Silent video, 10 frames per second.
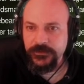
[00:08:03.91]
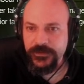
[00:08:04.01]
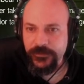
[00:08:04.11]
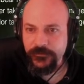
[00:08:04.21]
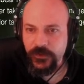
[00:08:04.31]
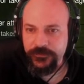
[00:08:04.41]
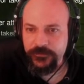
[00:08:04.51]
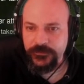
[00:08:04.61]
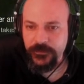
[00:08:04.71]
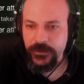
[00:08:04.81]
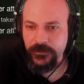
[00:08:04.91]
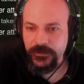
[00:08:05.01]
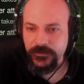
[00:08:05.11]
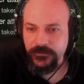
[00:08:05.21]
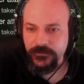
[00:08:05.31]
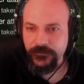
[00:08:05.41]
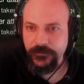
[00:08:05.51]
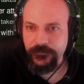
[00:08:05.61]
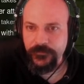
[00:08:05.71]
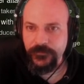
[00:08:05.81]
Now they've got through to our
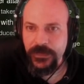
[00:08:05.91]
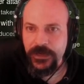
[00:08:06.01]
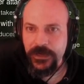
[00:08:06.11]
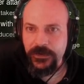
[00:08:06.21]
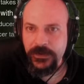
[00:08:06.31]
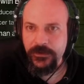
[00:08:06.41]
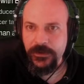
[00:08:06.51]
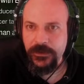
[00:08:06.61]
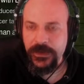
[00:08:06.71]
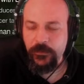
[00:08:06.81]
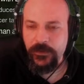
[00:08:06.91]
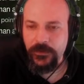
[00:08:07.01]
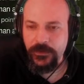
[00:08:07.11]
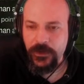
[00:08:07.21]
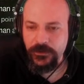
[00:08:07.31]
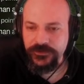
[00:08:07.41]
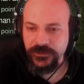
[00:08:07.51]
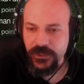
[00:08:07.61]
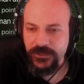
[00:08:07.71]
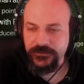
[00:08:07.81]
archer
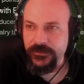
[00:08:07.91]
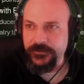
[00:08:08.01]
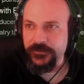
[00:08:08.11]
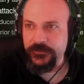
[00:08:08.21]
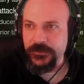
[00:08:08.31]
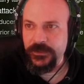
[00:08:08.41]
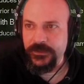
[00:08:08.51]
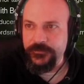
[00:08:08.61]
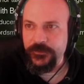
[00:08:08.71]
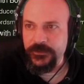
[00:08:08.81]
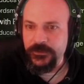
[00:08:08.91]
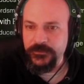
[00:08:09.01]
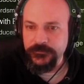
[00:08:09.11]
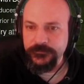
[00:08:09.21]
line. I don't think we're going to last very long.